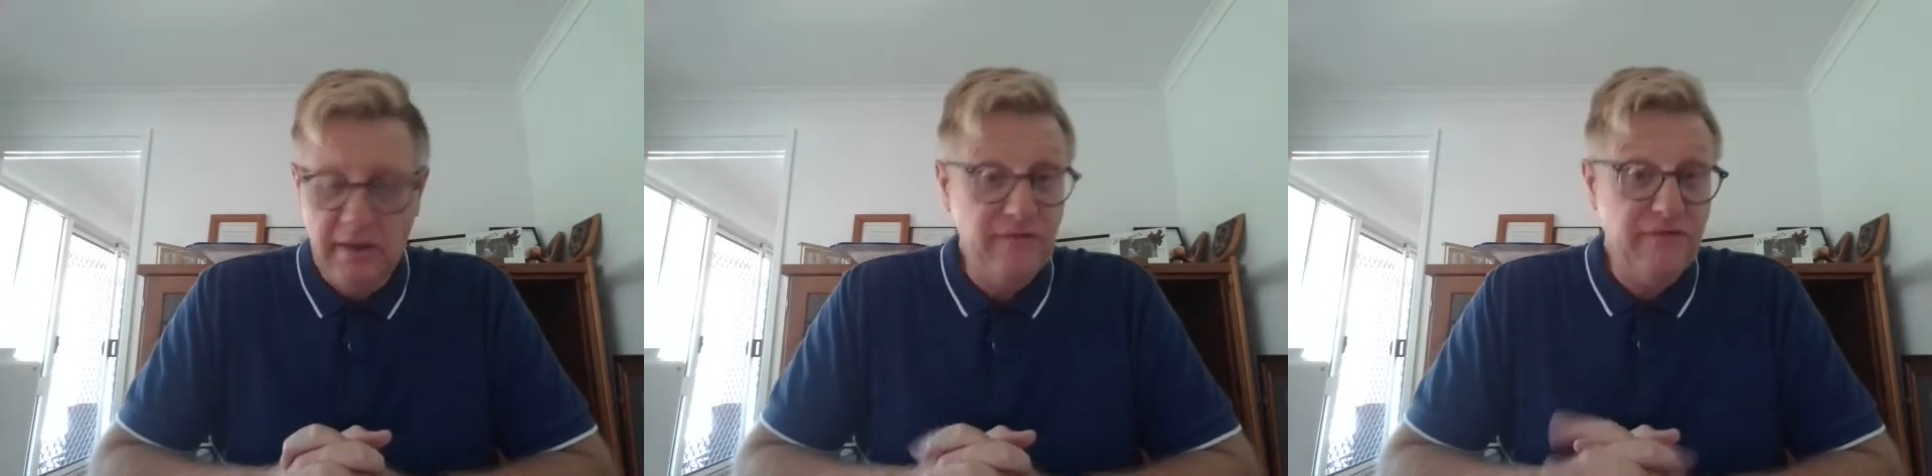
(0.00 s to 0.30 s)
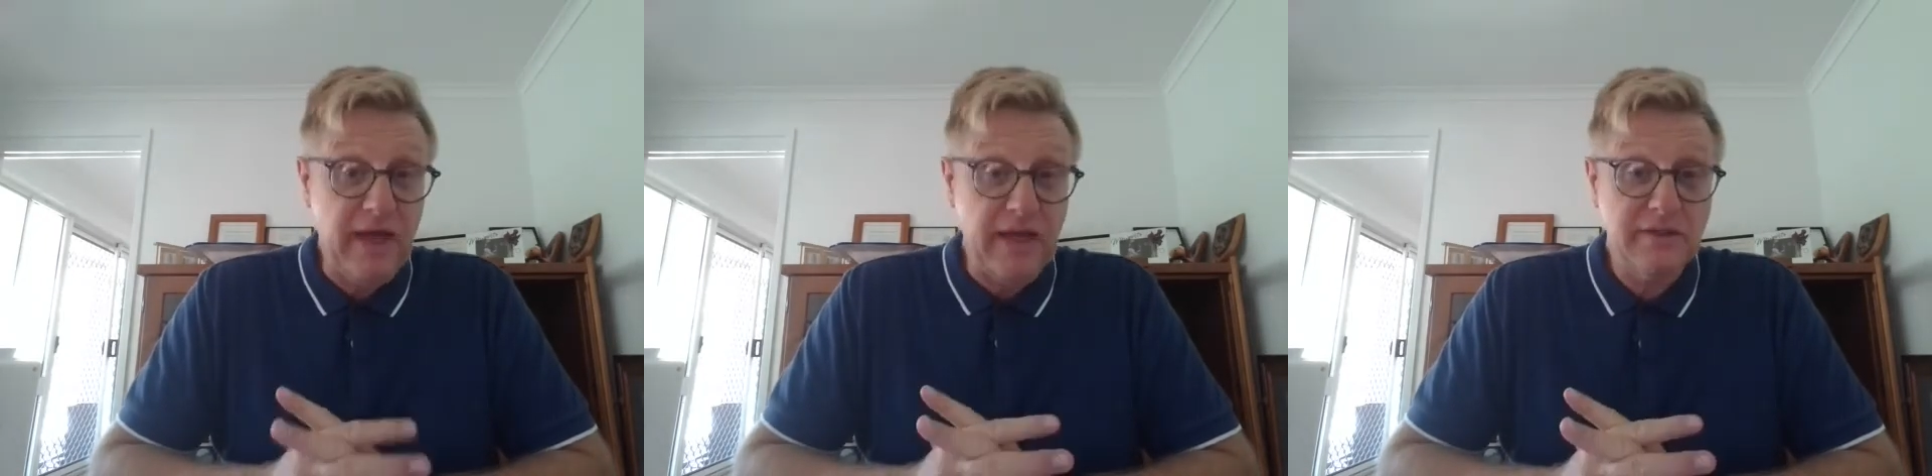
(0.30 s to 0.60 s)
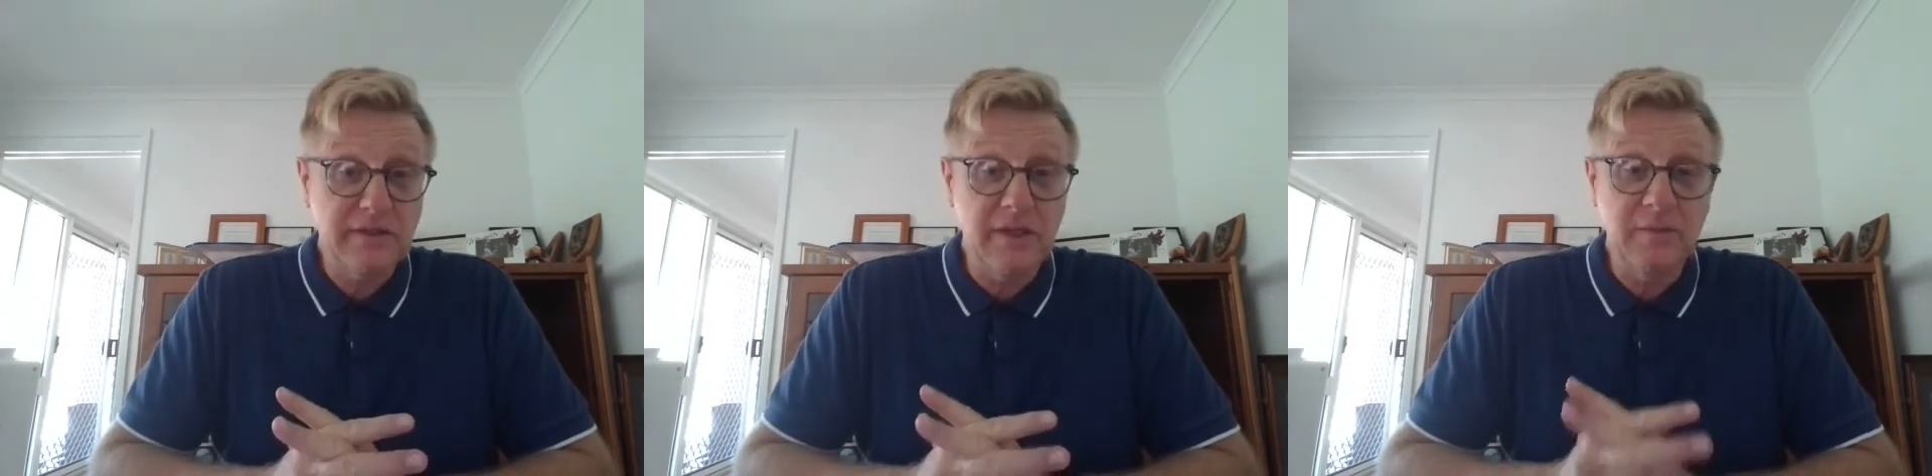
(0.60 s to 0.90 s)
In
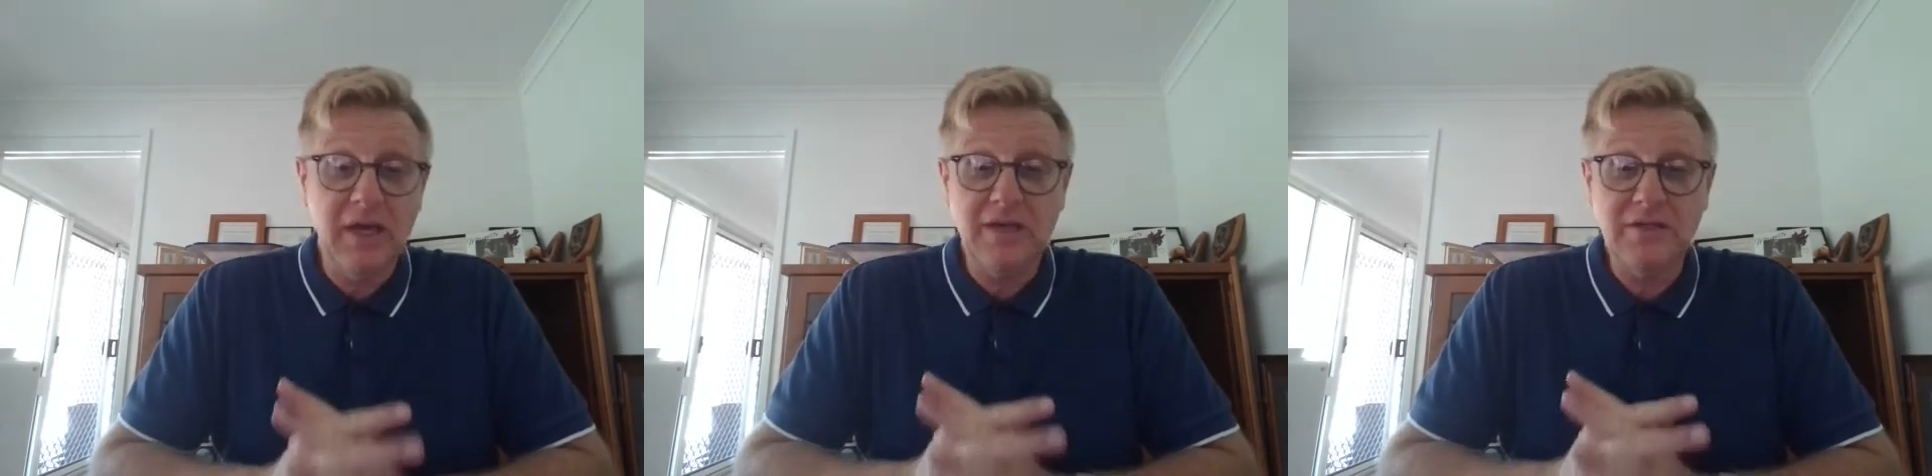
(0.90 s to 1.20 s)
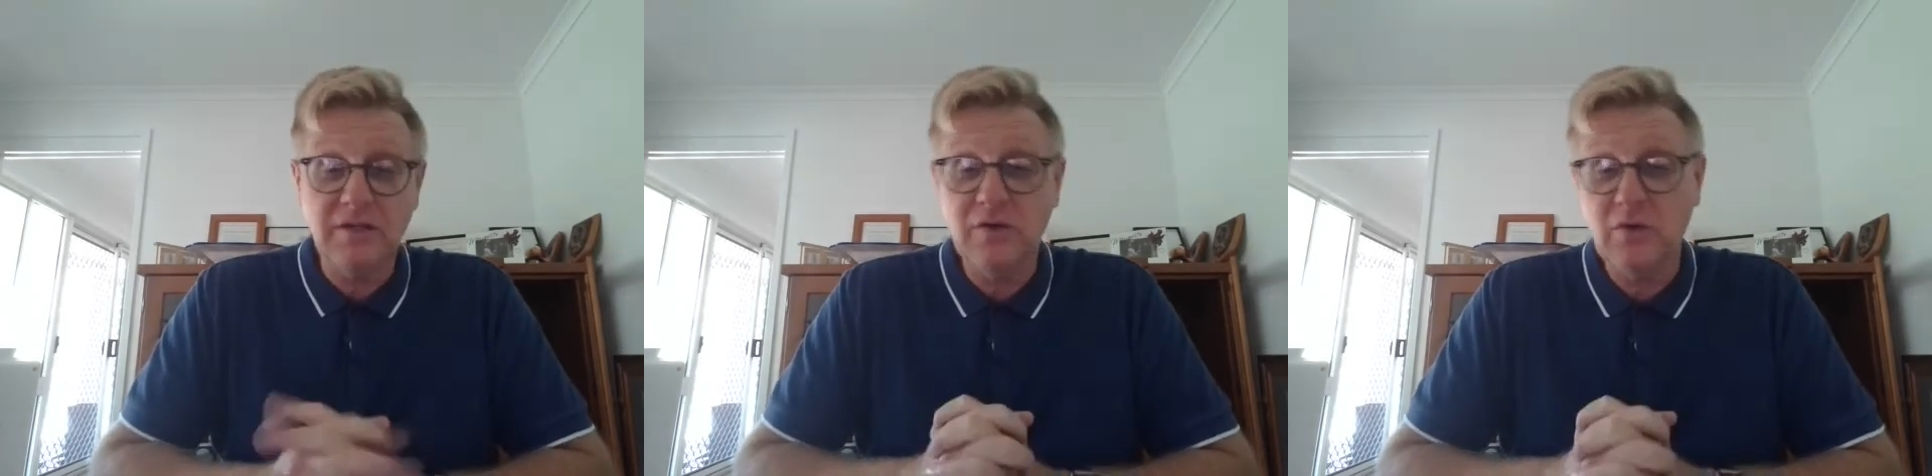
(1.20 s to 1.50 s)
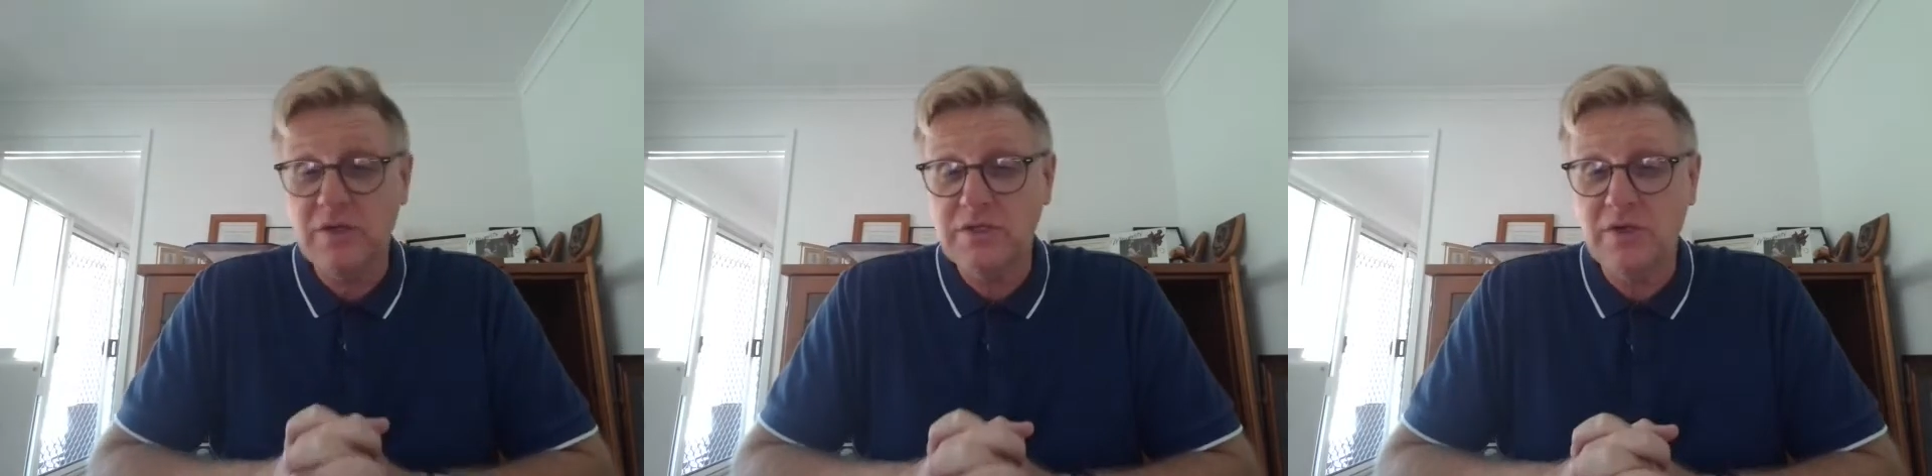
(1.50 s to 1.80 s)
fact, let me ask you the
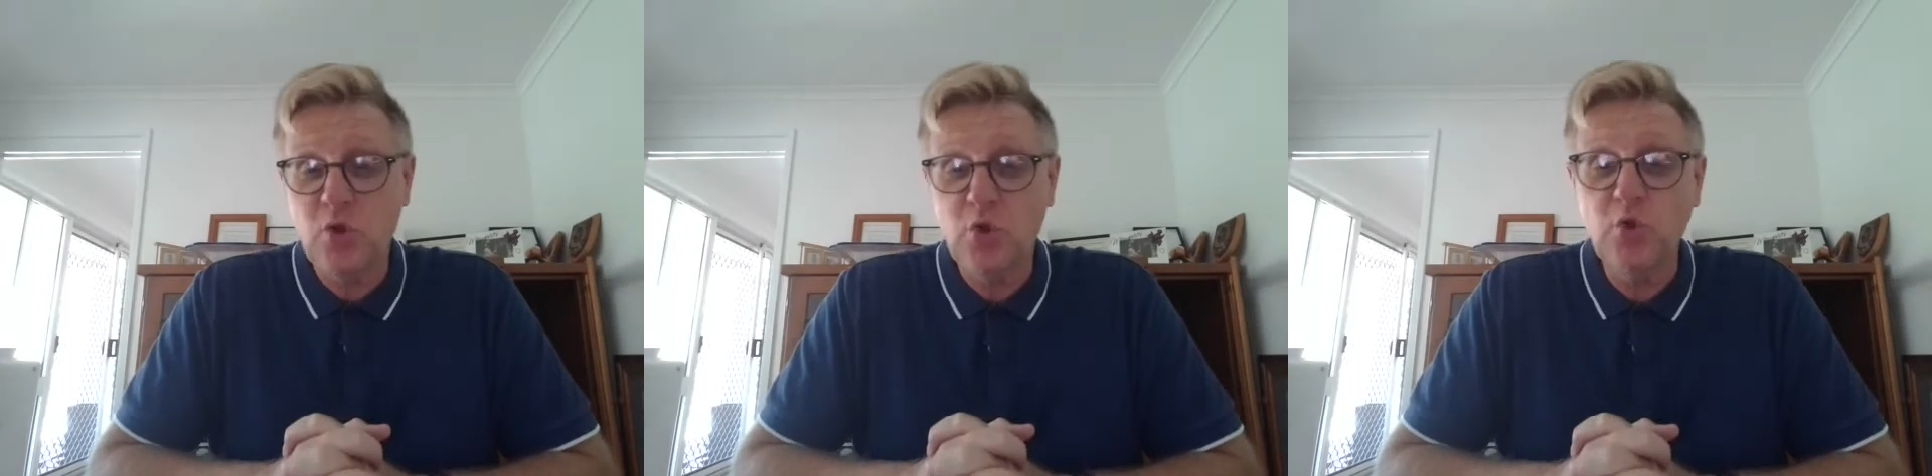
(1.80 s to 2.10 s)
question,